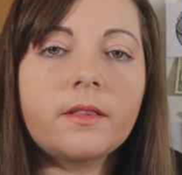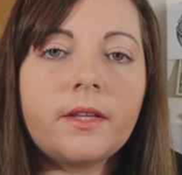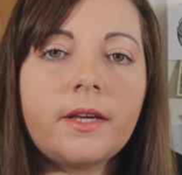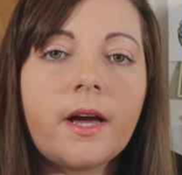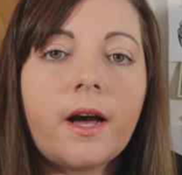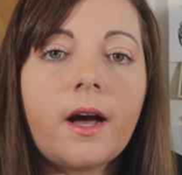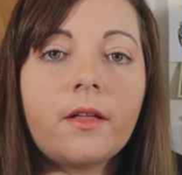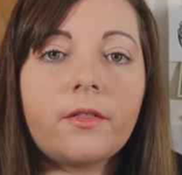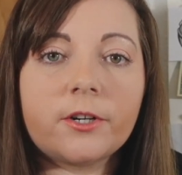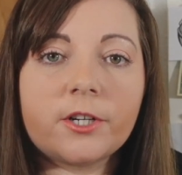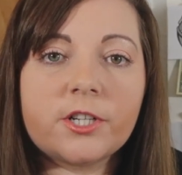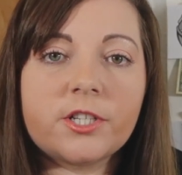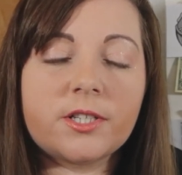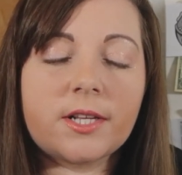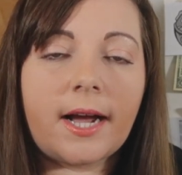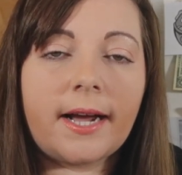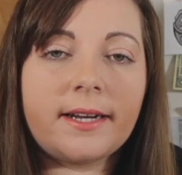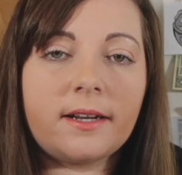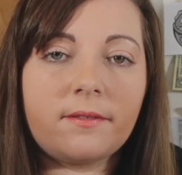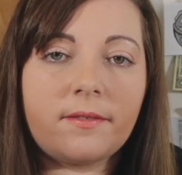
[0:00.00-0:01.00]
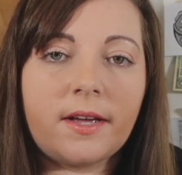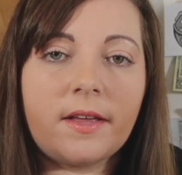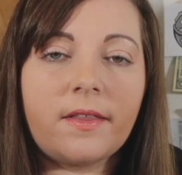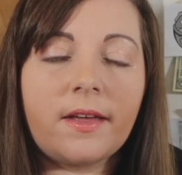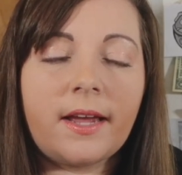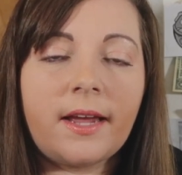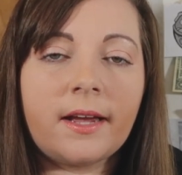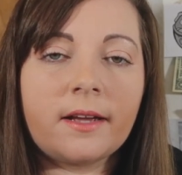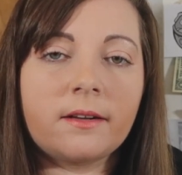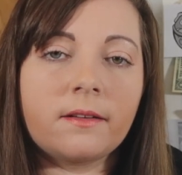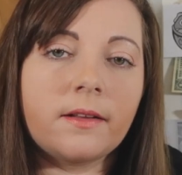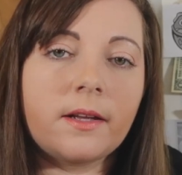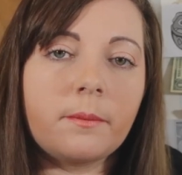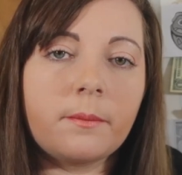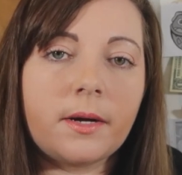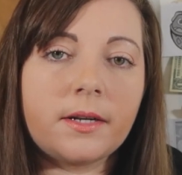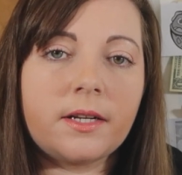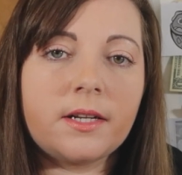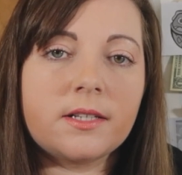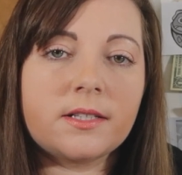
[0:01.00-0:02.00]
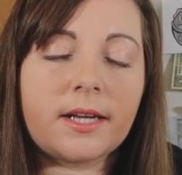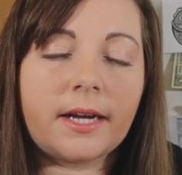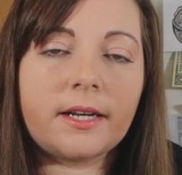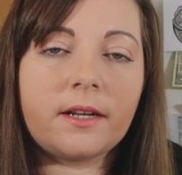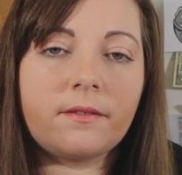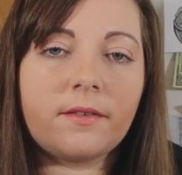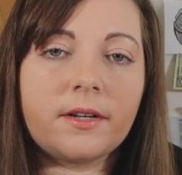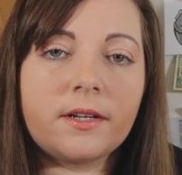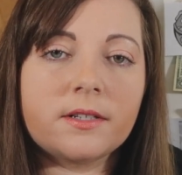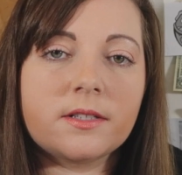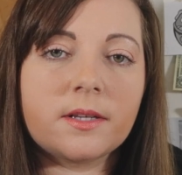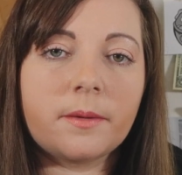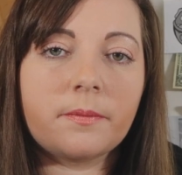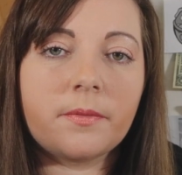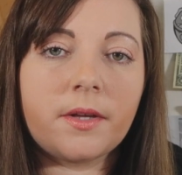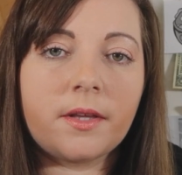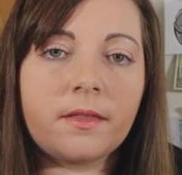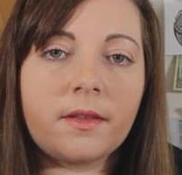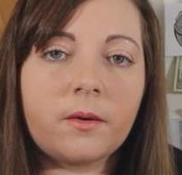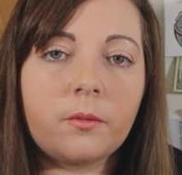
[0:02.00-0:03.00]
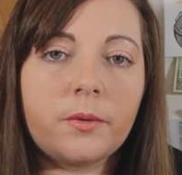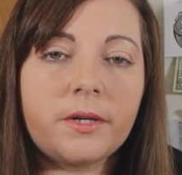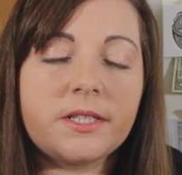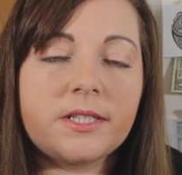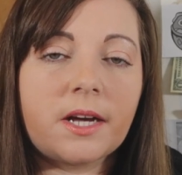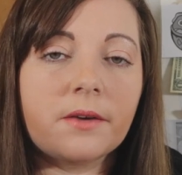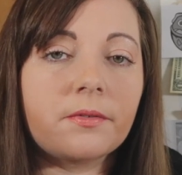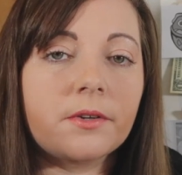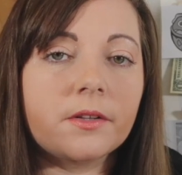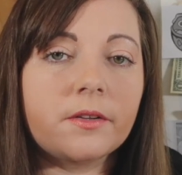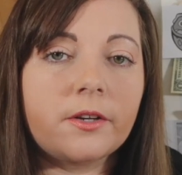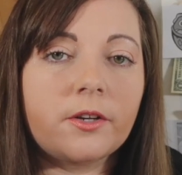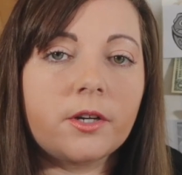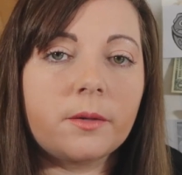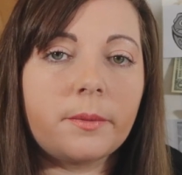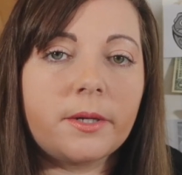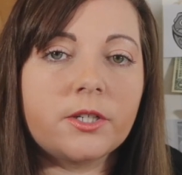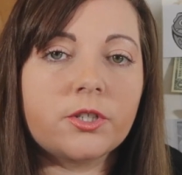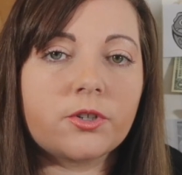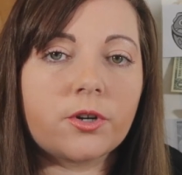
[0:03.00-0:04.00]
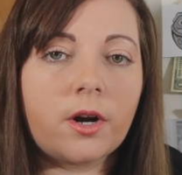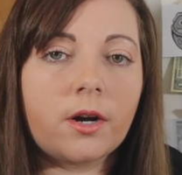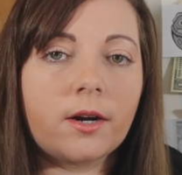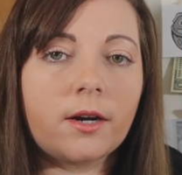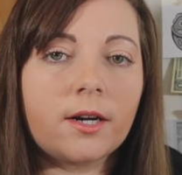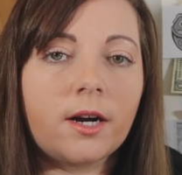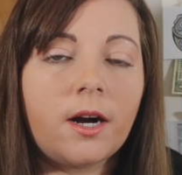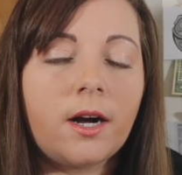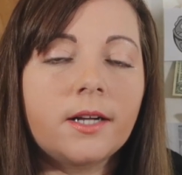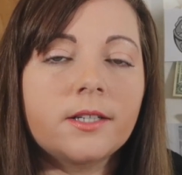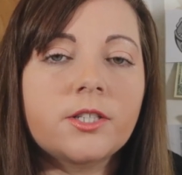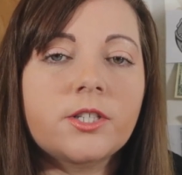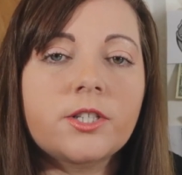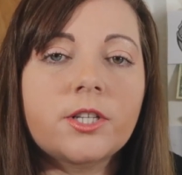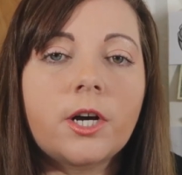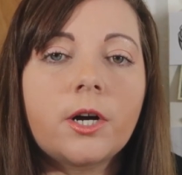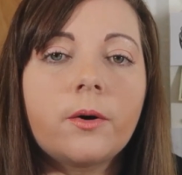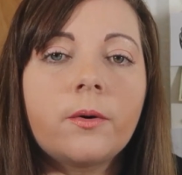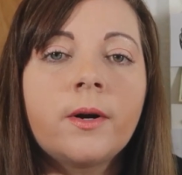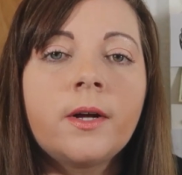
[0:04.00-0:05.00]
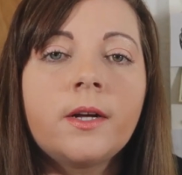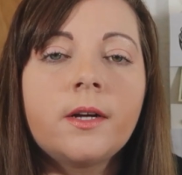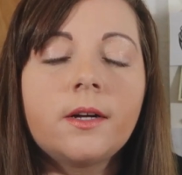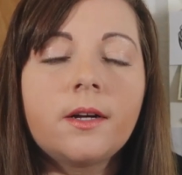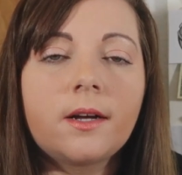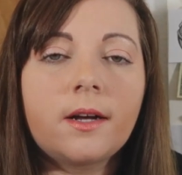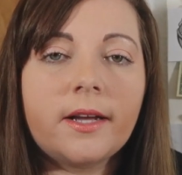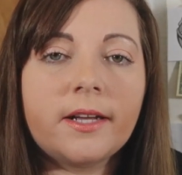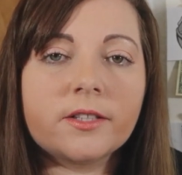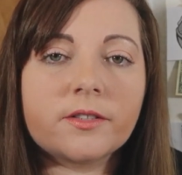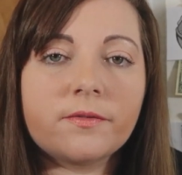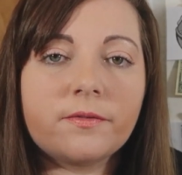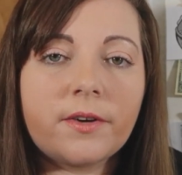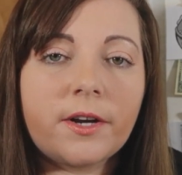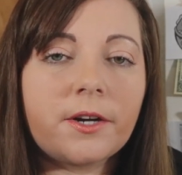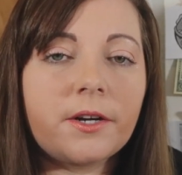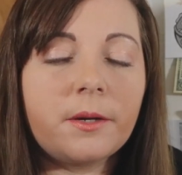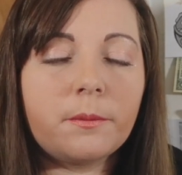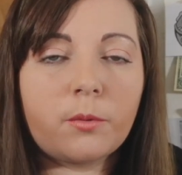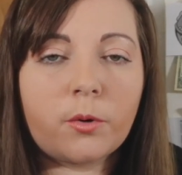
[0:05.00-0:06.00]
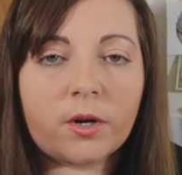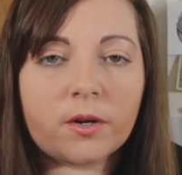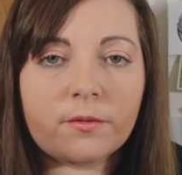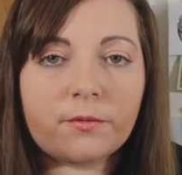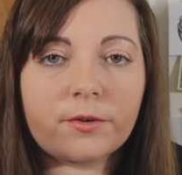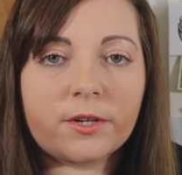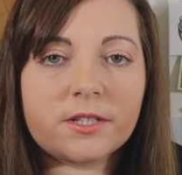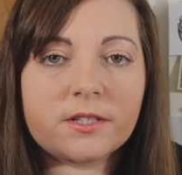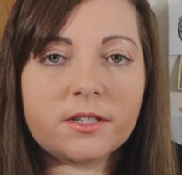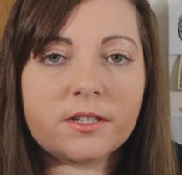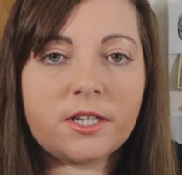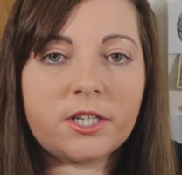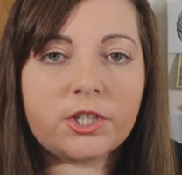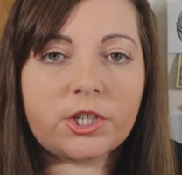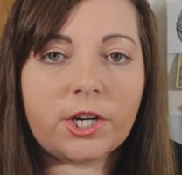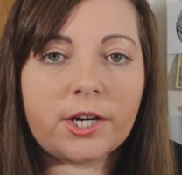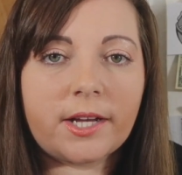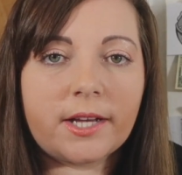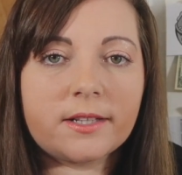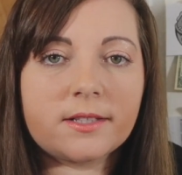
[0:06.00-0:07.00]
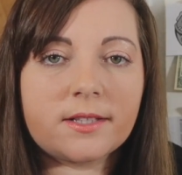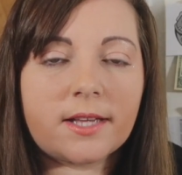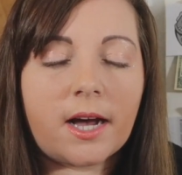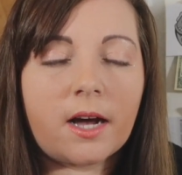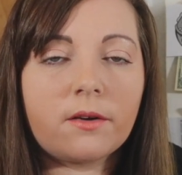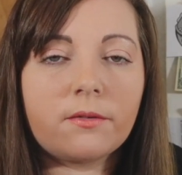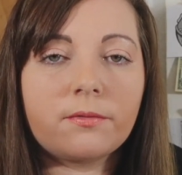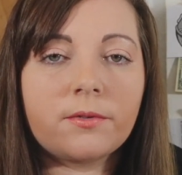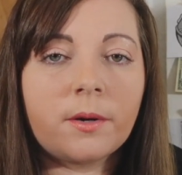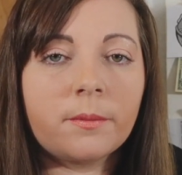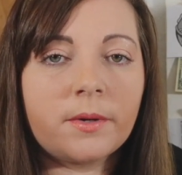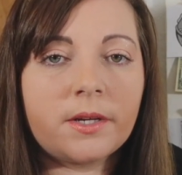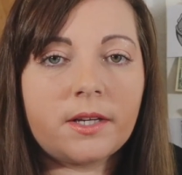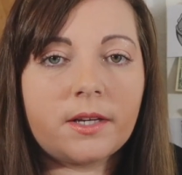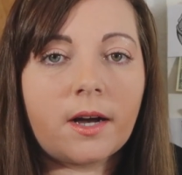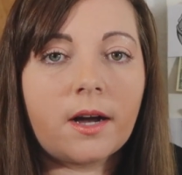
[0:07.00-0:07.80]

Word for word: the other side of it, the handling money side of it, is something that we definitely could be stronger on. So it's very important for us to teach our kids that from